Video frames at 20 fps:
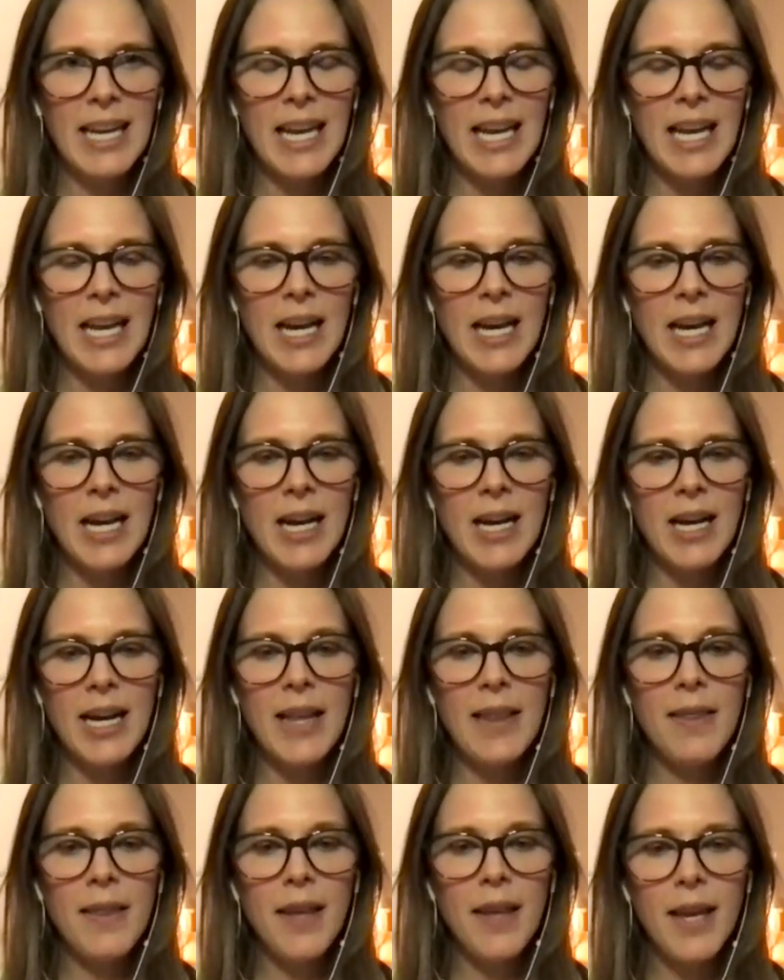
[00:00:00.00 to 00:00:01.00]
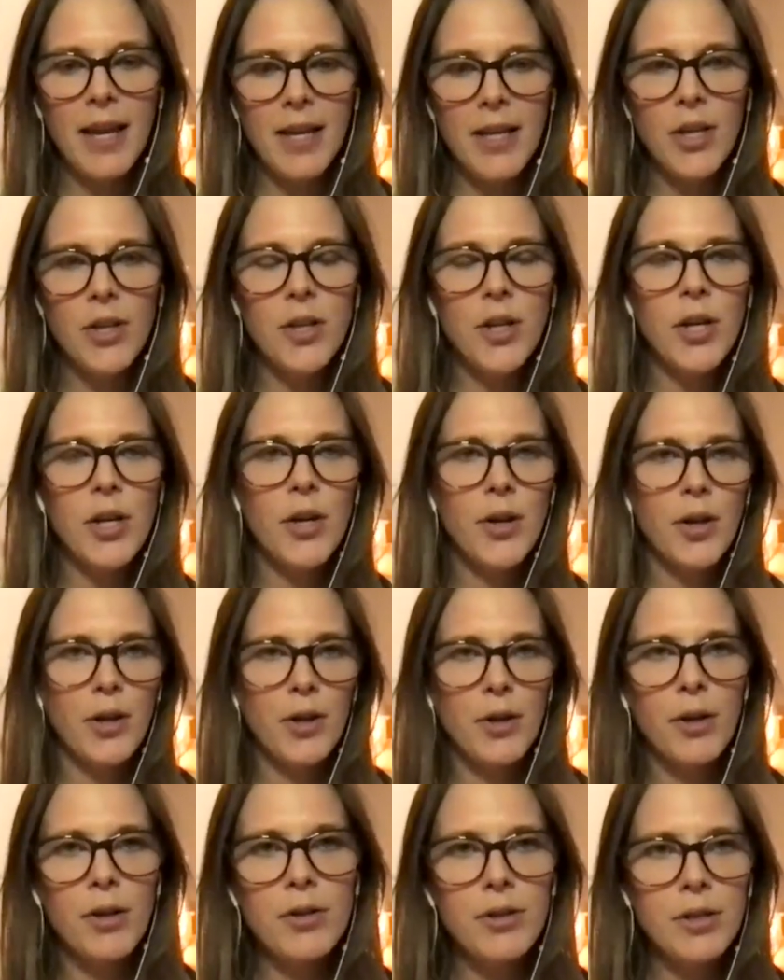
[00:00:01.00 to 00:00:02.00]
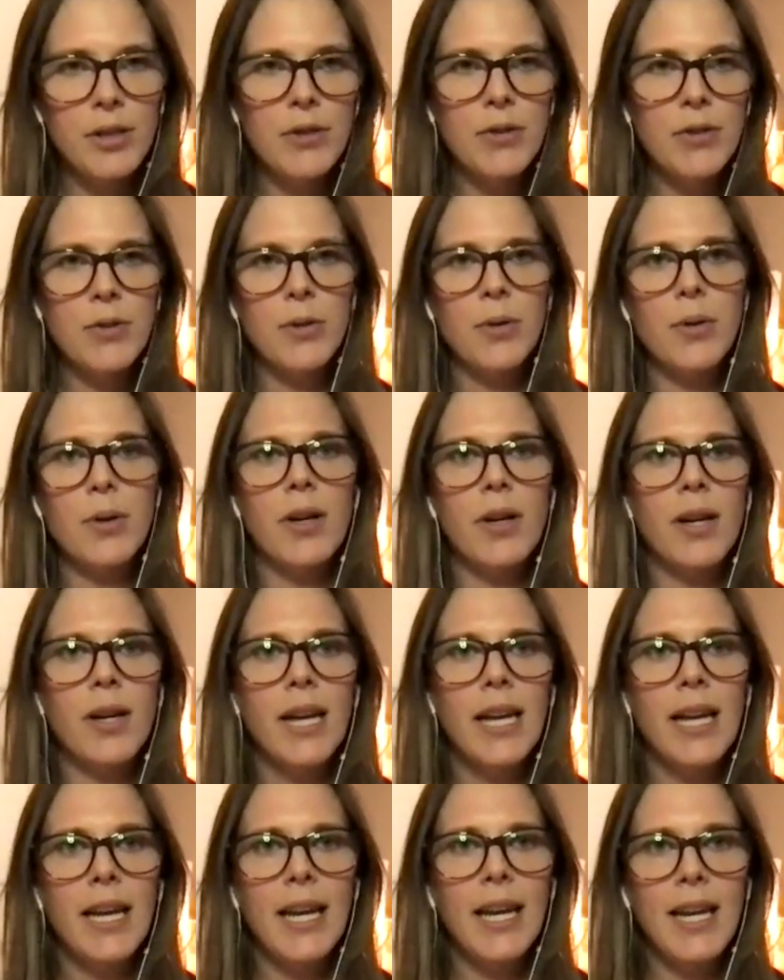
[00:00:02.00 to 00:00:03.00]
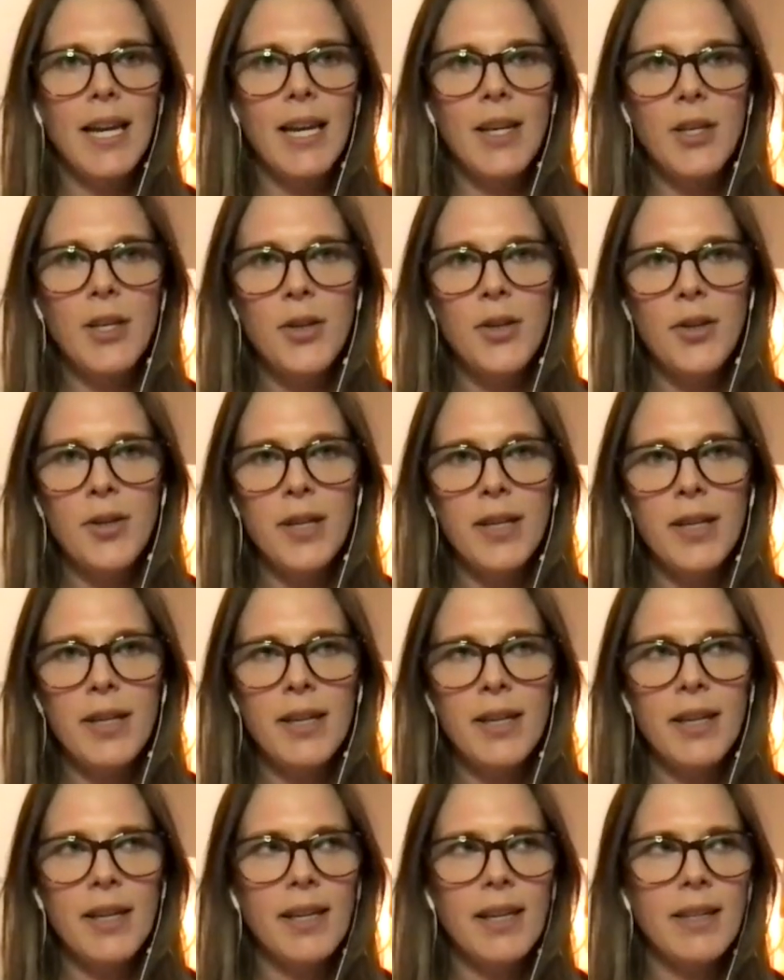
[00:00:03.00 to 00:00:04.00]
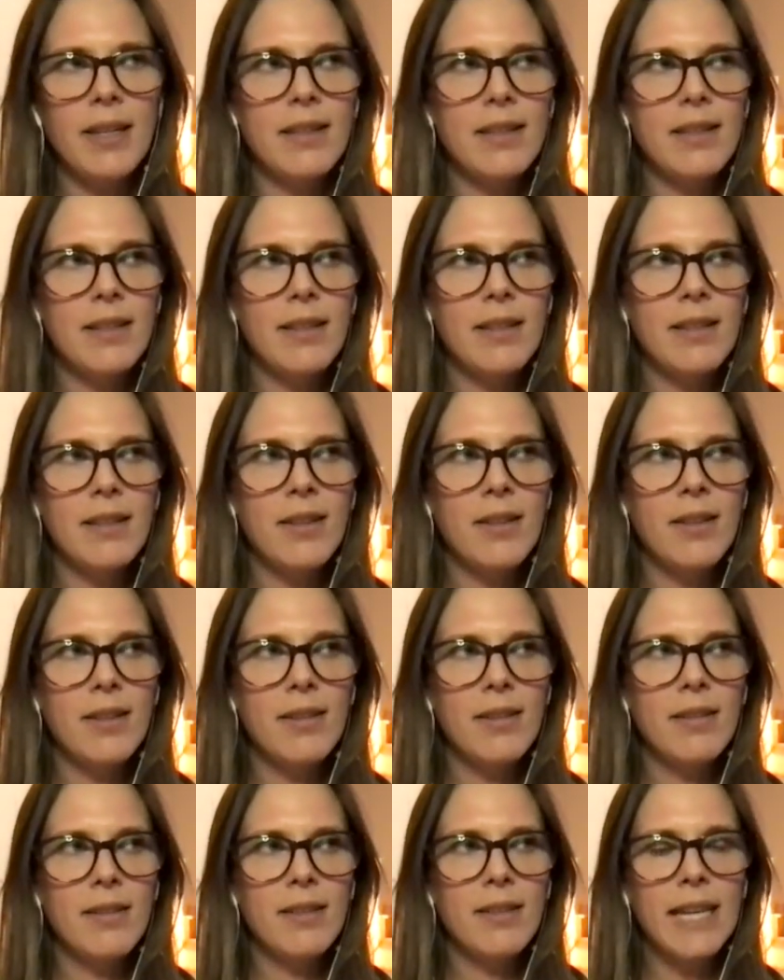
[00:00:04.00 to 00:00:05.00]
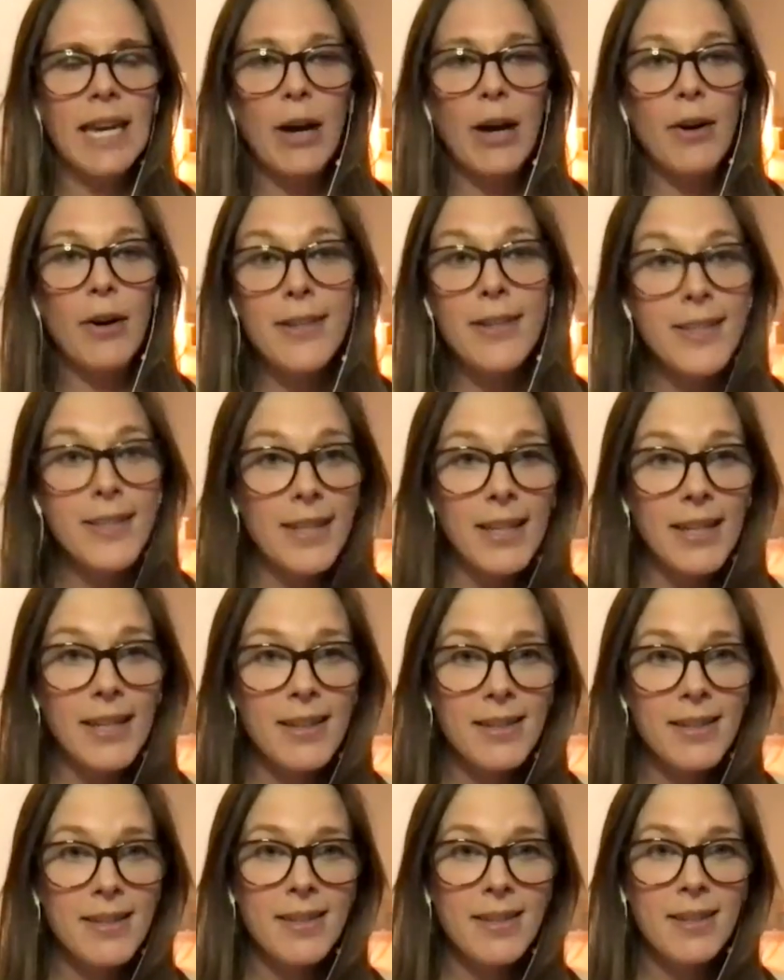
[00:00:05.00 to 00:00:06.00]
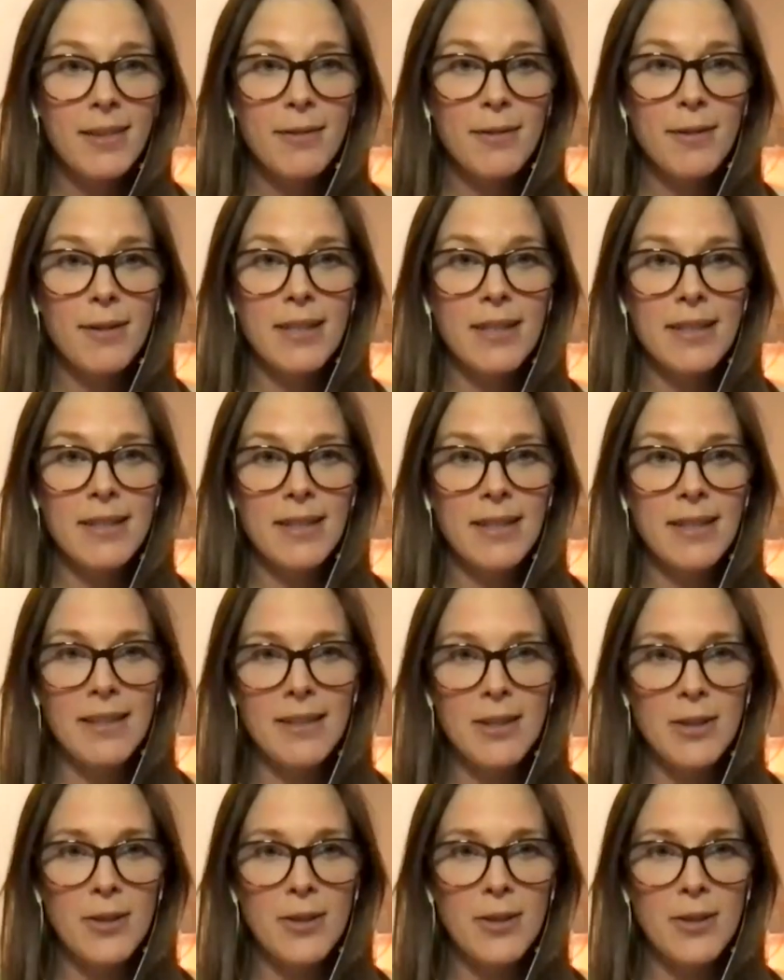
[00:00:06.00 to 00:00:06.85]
And then you can go to the grocery store and you can get carrot sticks, for instance.